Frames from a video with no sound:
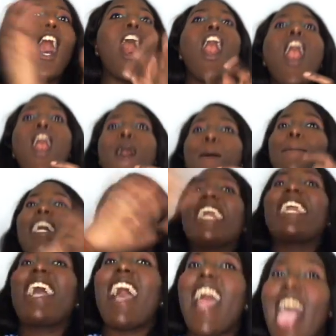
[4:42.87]
Oh my
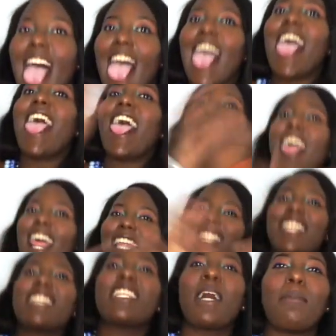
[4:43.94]
god.
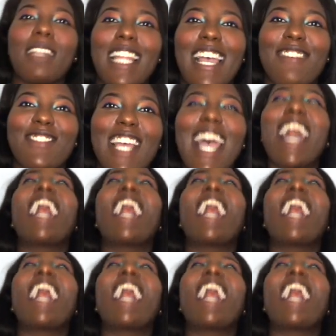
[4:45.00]
That's how I'm gonna laugh now.